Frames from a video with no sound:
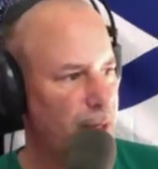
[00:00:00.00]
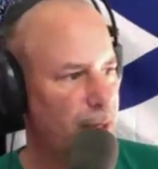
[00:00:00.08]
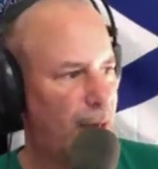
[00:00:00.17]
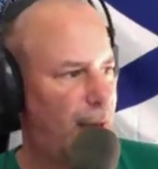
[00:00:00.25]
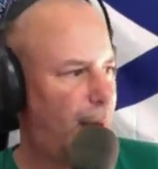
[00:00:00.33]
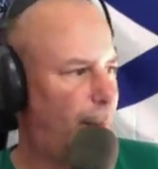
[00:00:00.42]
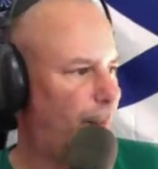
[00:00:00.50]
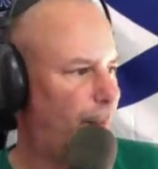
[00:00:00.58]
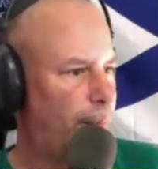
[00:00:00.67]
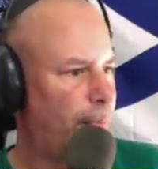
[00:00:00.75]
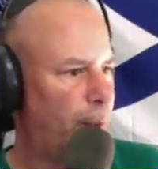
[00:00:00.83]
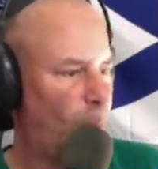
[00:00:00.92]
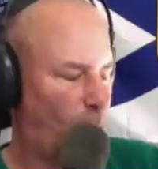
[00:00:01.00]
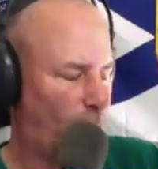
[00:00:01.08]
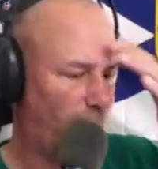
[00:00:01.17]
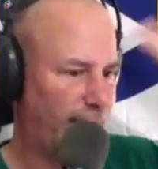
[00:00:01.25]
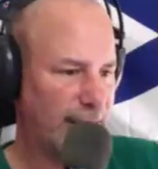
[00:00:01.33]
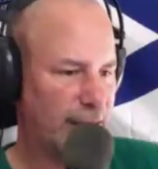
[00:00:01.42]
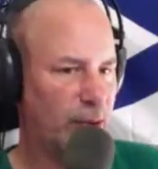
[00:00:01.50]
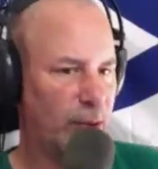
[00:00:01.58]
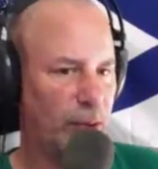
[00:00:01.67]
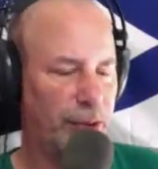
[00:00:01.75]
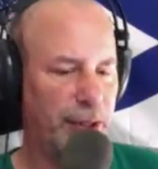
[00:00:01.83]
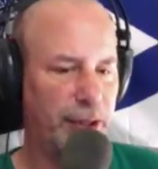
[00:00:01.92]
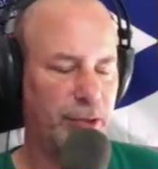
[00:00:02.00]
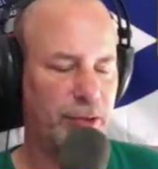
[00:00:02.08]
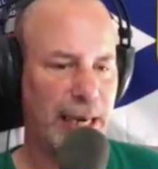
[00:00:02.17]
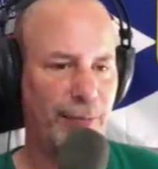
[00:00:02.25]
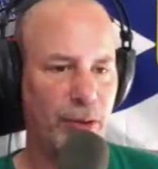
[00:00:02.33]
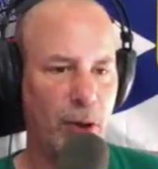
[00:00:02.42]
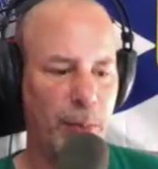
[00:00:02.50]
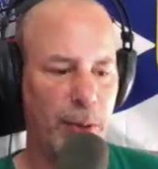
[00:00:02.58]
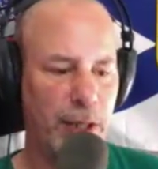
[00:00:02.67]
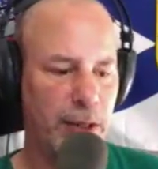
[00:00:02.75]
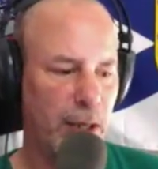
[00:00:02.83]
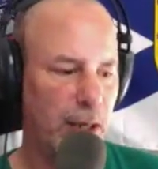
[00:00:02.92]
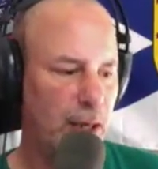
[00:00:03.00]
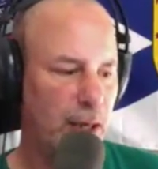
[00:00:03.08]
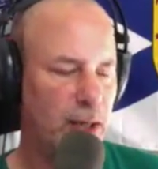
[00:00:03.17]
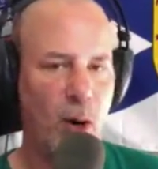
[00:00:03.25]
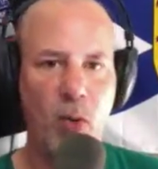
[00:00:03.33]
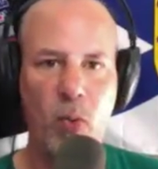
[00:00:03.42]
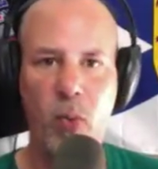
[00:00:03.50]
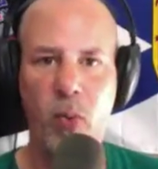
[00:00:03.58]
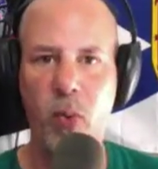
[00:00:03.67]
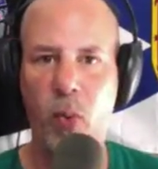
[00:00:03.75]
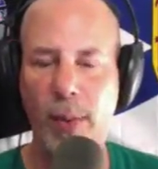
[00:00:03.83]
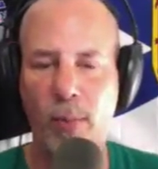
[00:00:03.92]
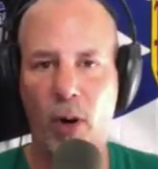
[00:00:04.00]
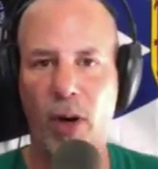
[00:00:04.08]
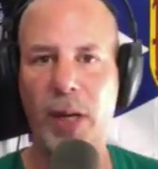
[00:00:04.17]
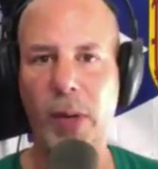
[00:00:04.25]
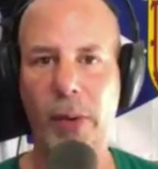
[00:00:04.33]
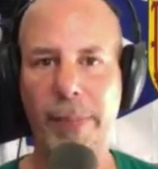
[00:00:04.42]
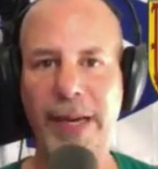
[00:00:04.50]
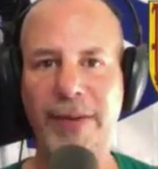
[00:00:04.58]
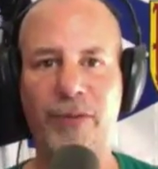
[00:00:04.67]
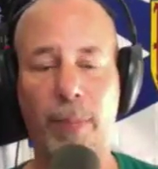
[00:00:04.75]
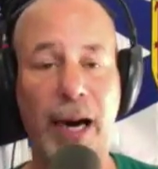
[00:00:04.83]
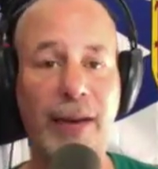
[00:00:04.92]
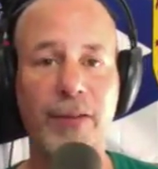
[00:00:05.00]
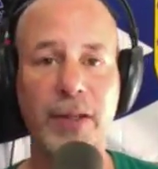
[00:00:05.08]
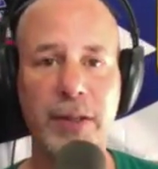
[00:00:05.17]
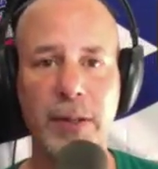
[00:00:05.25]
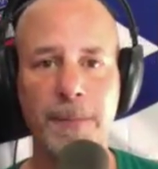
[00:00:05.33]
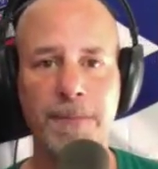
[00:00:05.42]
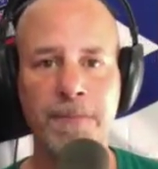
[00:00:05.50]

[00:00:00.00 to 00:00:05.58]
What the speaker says: one of the things I told the travel group is, so one morning we would meet for breakfast,